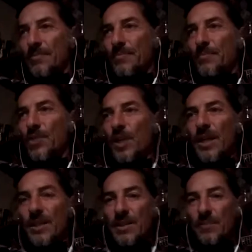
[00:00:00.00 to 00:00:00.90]

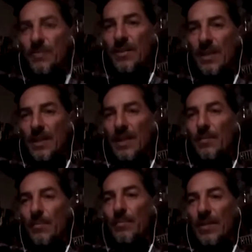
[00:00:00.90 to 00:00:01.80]
chicks, their
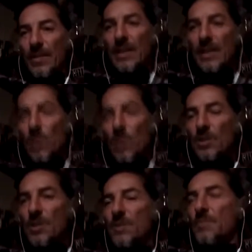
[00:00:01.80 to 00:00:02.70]
little ones.
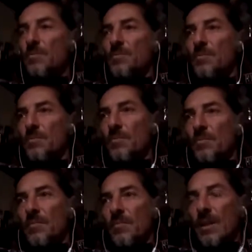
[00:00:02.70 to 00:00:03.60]

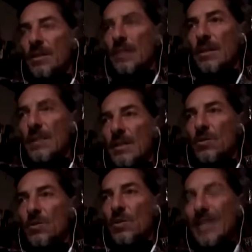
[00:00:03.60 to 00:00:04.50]
So
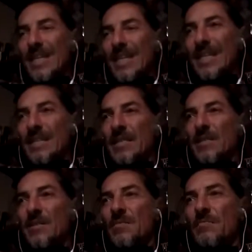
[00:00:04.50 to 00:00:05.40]
it's
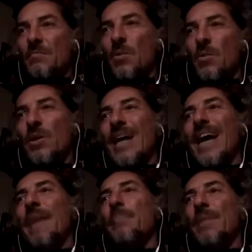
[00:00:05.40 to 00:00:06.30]
more
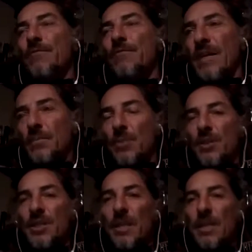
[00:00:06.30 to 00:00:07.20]
amplified
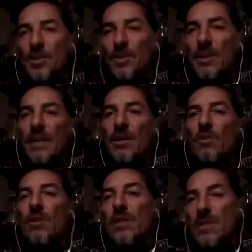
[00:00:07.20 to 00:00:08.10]
perception than a
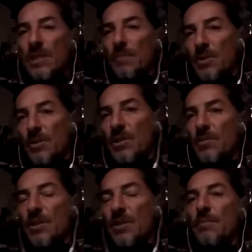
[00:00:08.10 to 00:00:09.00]
holistic
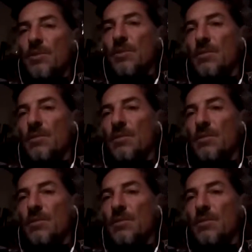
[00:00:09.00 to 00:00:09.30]
perception.